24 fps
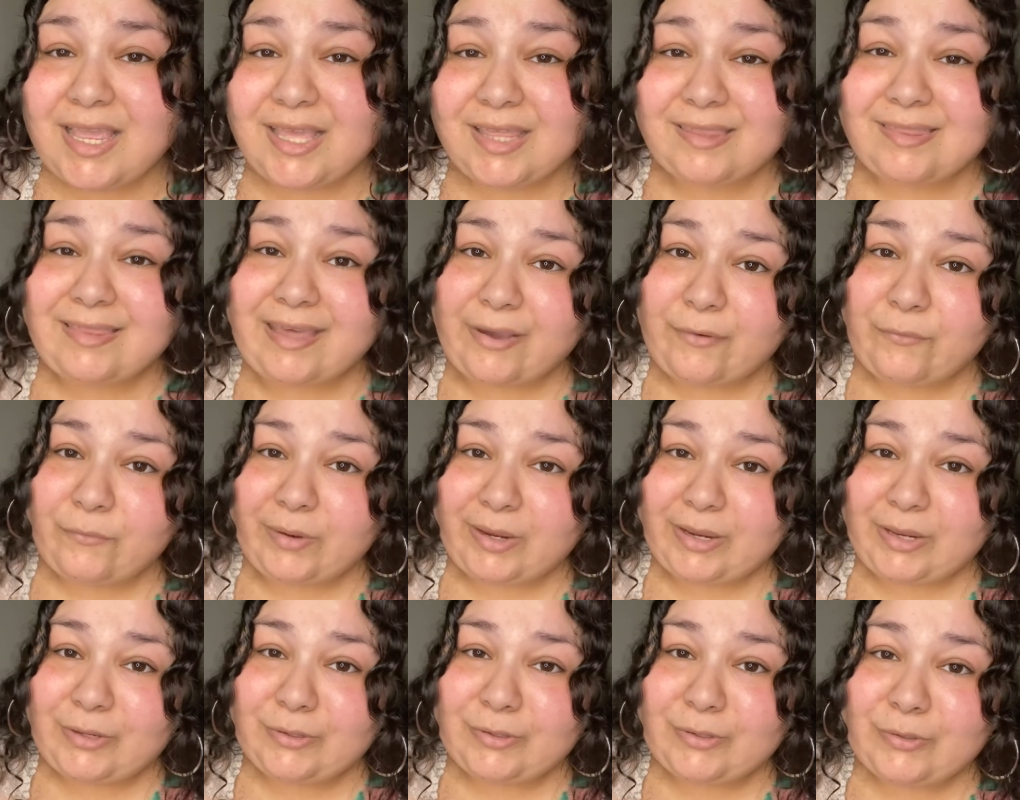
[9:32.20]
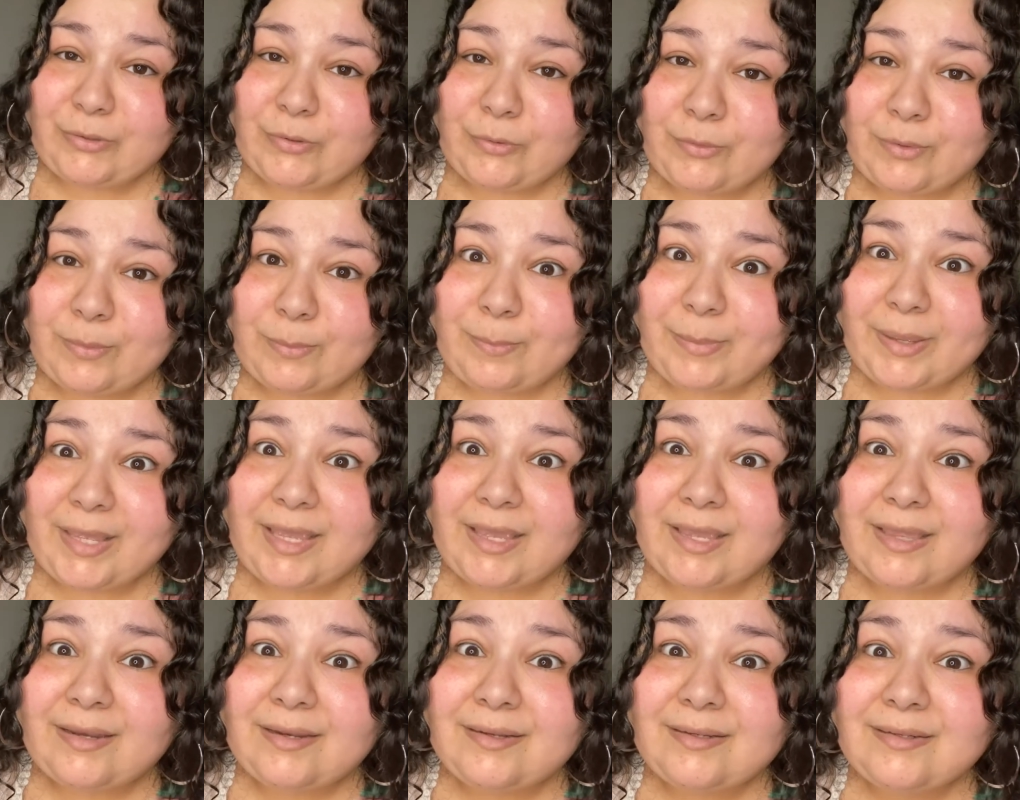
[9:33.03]
That way you can go to
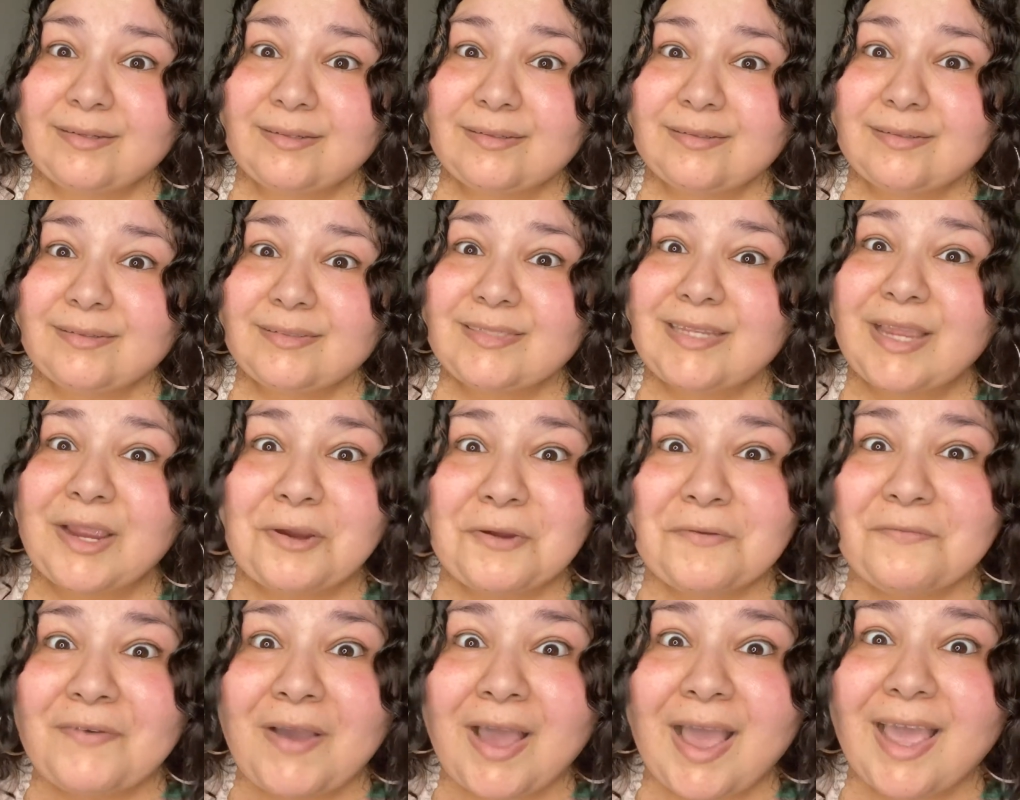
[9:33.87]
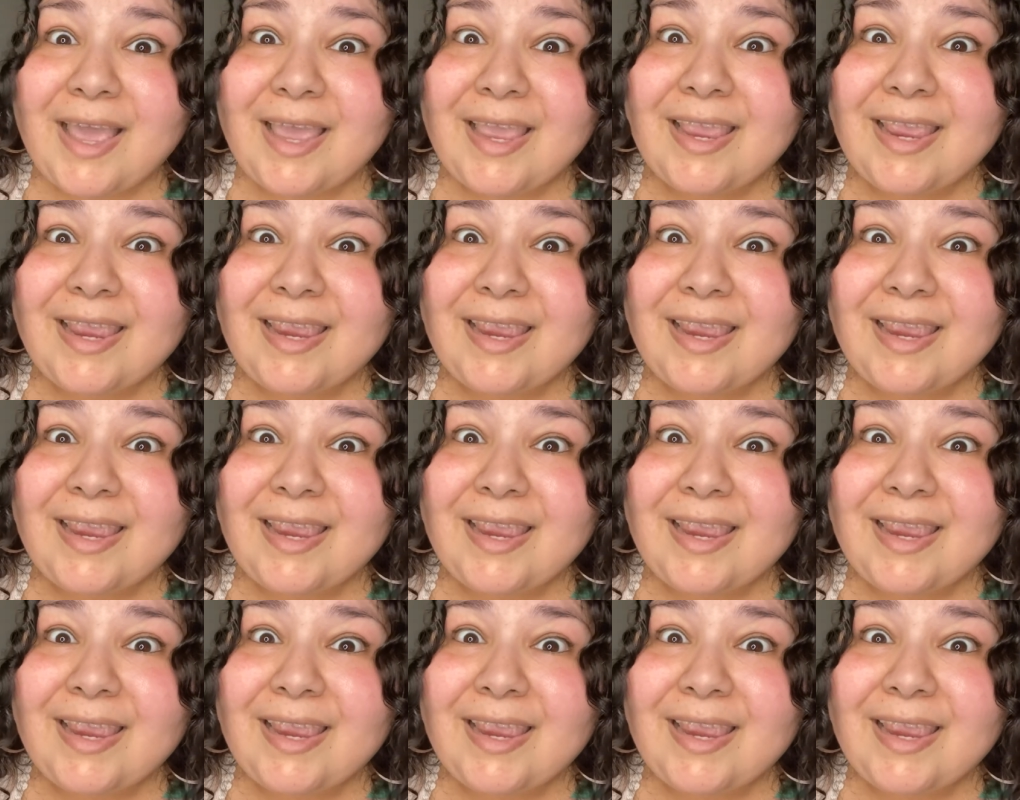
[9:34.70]
bed terrified.